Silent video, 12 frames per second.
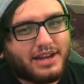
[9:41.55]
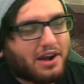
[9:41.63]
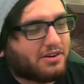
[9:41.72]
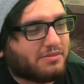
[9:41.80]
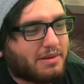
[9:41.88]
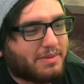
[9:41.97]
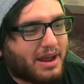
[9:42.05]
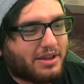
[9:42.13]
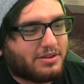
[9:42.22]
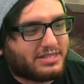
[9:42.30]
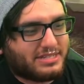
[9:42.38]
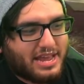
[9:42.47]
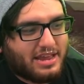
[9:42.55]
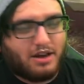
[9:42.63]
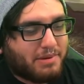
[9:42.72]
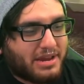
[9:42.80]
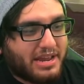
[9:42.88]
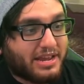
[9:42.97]
I don't remember how you say it,
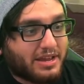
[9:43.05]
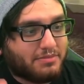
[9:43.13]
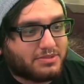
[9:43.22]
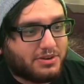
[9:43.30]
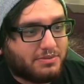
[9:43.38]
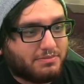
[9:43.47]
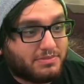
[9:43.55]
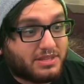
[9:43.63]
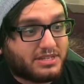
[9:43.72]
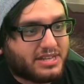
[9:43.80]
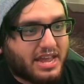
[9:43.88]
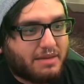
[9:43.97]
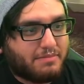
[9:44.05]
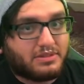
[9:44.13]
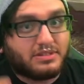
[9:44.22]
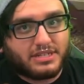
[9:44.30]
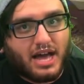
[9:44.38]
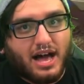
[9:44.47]
but it comes from the same
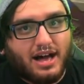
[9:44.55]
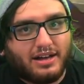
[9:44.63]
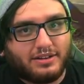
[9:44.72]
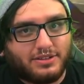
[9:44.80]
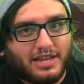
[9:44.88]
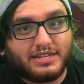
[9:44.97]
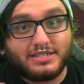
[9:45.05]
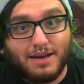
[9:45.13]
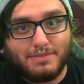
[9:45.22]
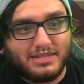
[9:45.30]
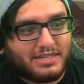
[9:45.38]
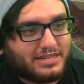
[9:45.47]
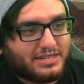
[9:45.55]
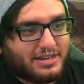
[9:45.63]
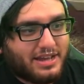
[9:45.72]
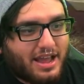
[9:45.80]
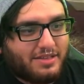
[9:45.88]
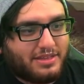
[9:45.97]
Za, like Zamazenta,
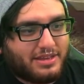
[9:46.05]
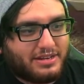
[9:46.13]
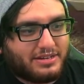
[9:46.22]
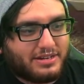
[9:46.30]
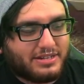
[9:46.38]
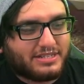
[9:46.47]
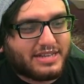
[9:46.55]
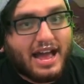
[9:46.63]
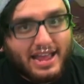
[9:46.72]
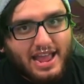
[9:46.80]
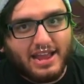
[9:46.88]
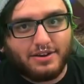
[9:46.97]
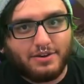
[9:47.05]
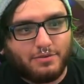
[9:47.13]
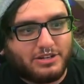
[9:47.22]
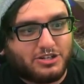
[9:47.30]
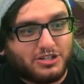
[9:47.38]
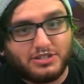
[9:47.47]
and then Cyan,
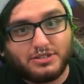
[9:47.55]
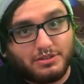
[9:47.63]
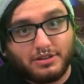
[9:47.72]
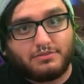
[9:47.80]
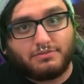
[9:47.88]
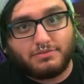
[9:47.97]
which is the